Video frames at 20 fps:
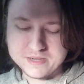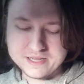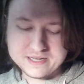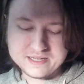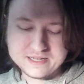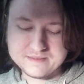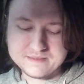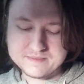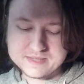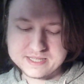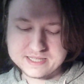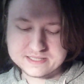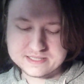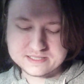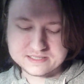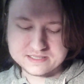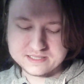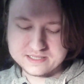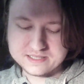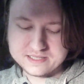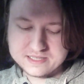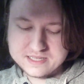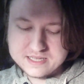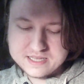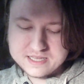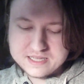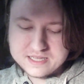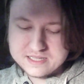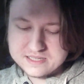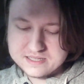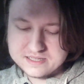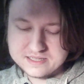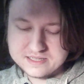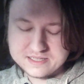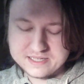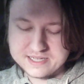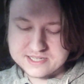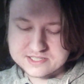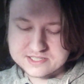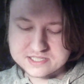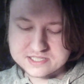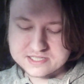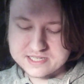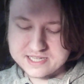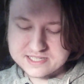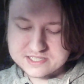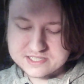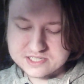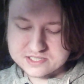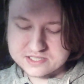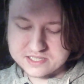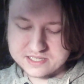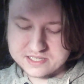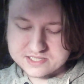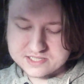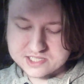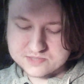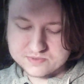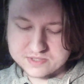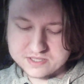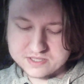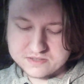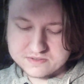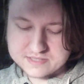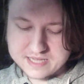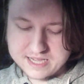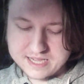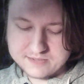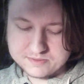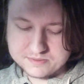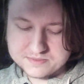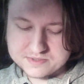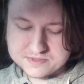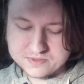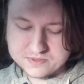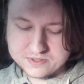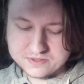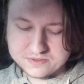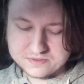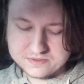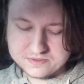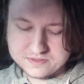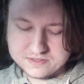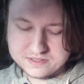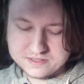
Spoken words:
I mean it's just one of those albums where,